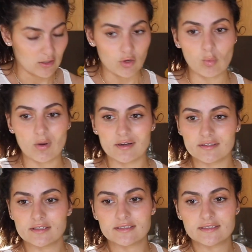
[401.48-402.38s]

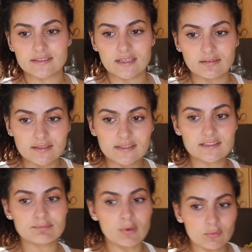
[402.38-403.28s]
One
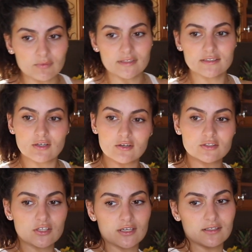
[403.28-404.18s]
skinless, boneless cooked
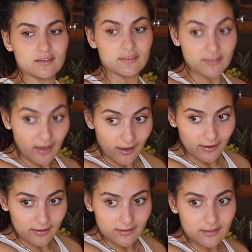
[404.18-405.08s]
chicken
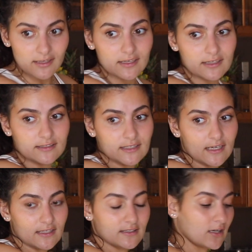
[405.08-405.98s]
thigh
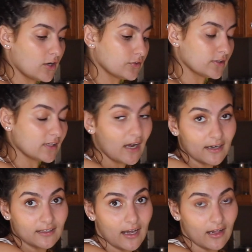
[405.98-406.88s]
contains
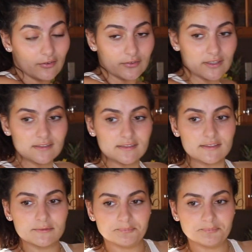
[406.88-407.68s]
109 calories,